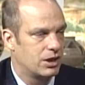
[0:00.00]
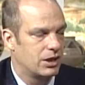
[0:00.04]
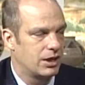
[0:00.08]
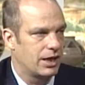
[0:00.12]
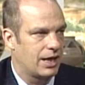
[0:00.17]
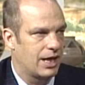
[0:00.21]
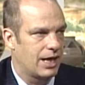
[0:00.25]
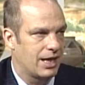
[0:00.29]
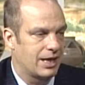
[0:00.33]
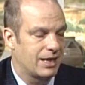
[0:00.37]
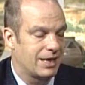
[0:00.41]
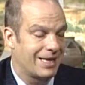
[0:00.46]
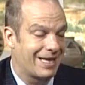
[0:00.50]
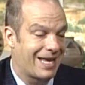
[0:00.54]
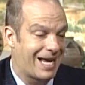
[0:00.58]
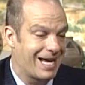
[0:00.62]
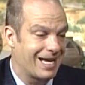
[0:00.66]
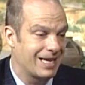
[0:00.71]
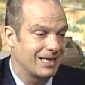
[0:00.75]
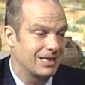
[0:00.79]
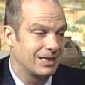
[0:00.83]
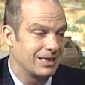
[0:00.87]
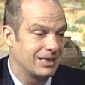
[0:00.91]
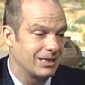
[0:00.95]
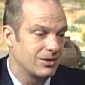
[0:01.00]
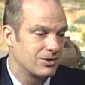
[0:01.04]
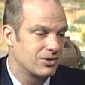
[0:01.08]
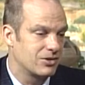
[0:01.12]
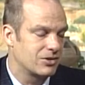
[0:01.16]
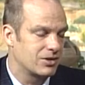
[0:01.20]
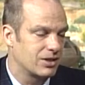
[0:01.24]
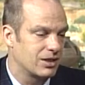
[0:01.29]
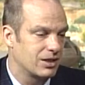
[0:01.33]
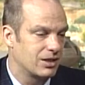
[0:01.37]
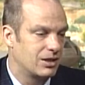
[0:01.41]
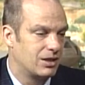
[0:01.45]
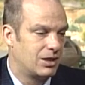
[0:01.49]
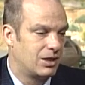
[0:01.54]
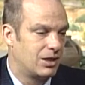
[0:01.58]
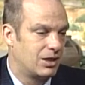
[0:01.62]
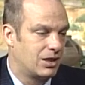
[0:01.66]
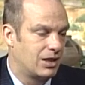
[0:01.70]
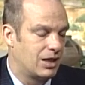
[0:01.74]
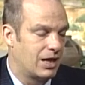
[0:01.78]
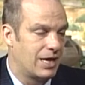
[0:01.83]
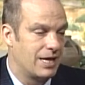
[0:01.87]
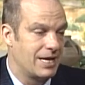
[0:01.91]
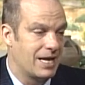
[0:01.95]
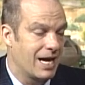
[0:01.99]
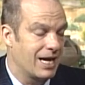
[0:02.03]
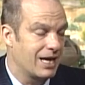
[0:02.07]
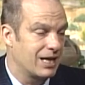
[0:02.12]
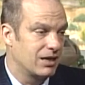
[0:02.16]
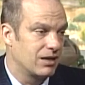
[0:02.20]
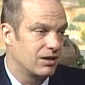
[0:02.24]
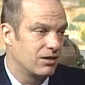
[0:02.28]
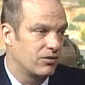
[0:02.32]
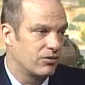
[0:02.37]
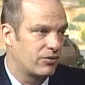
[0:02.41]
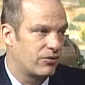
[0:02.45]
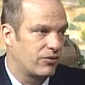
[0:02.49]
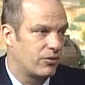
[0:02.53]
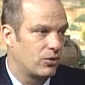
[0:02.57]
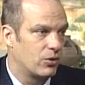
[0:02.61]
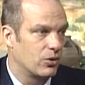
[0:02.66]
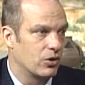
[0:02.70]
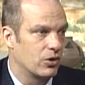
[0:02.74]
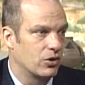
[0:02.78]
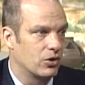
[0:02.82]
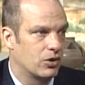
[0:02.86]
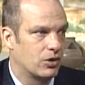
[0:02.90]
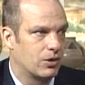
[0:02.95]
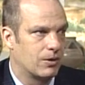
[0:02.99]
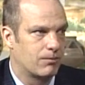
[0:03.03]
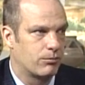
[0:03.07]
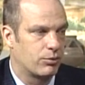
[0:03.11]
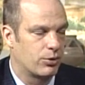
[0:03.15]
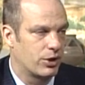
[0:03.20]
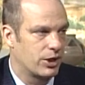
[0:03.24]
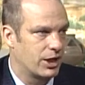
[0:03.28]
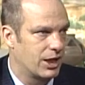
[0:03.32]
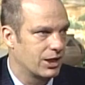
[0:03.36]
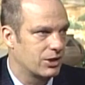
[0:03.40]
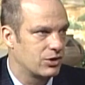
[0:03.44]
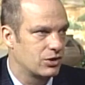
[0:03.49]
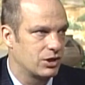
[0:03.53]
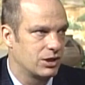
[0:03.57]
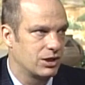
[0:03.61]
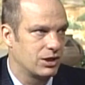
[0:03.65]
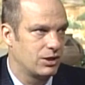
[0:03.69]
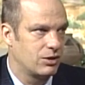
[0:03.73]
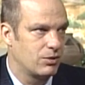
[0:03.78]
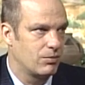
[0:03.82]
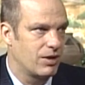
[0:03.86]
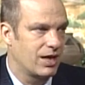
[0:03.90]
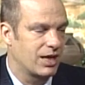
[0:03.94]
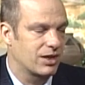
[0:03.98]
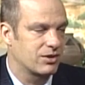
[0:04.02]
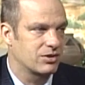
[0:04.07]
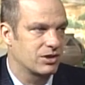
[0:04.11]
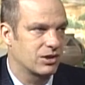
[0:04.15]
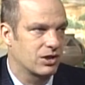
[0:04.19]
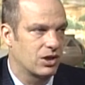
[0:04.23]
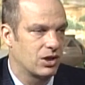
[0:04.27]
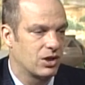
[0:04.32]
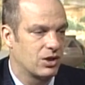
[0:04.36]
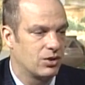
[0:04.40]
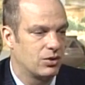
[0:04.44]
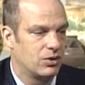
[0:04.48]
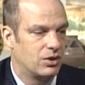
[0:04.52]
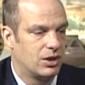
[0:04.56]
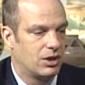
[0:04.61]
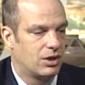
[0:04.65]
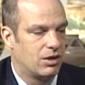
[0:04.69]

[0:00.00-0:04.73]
And that is a negative for production in New Mexico,